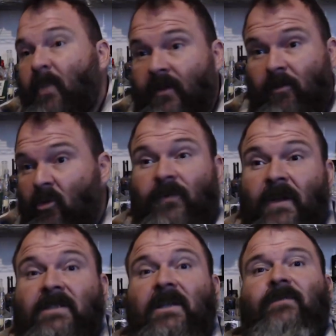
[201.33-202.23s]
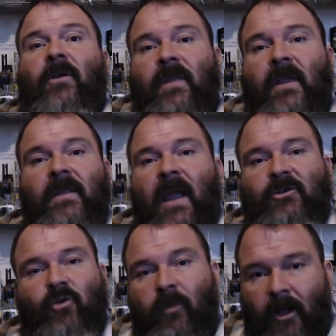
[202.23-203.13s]
but the proof is different than the
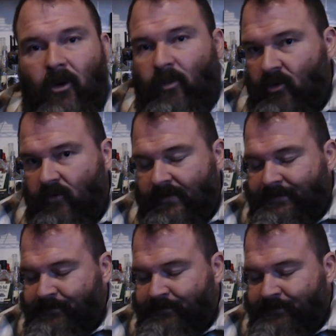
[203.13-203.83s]
actual bottle proof.